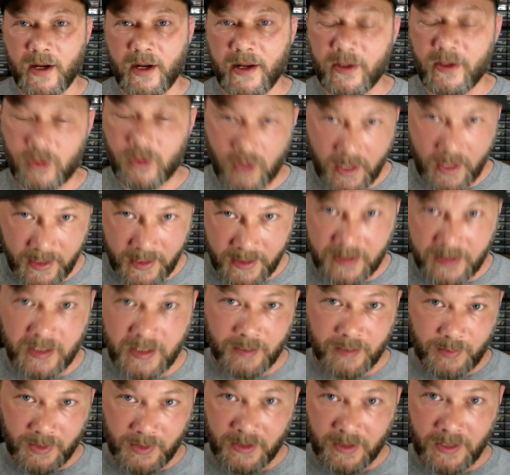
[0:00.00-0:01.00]
I tried to
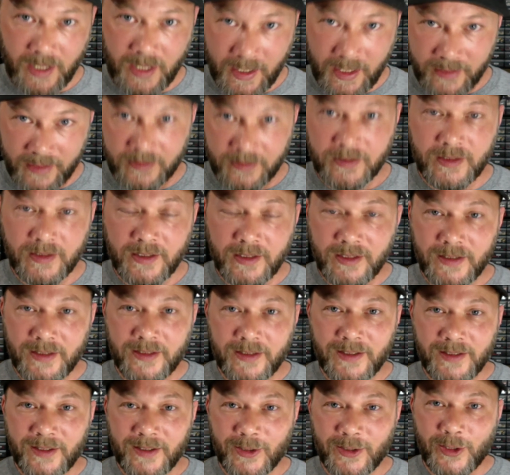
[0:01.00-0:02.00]
keep it a lot
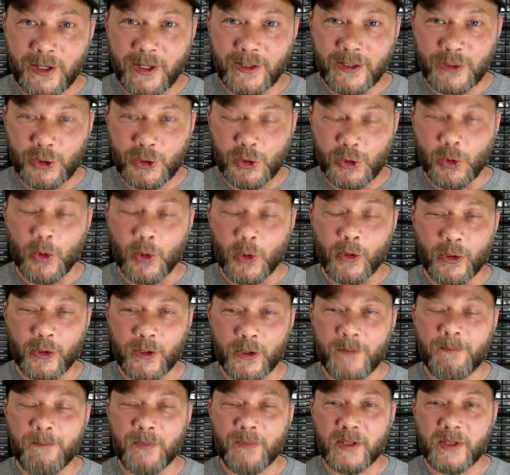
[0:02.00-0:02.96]
shorter